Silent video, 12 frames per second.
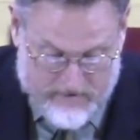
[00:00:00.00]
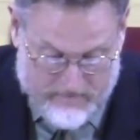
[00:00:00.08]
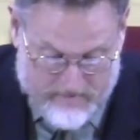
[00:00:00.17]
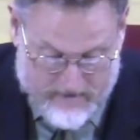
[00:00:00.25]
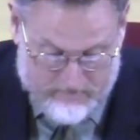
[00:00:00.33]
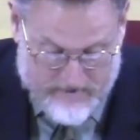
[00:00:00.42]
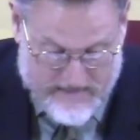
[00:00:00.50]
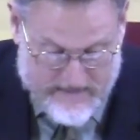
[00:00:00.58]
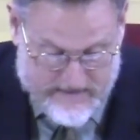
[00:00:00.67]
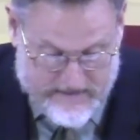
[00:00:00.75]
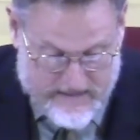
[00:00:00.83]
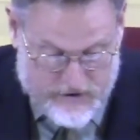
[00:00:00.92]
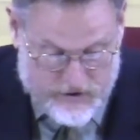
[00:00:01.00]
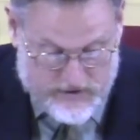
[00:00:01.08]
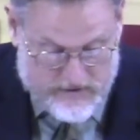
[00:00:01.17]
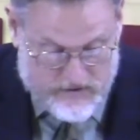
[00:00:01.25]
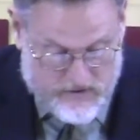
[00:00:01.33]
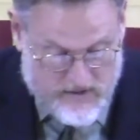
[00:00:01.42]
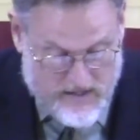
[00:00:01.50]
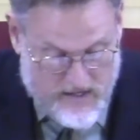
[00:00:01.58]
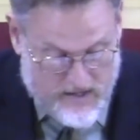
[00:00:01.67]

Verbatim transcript: May my meditations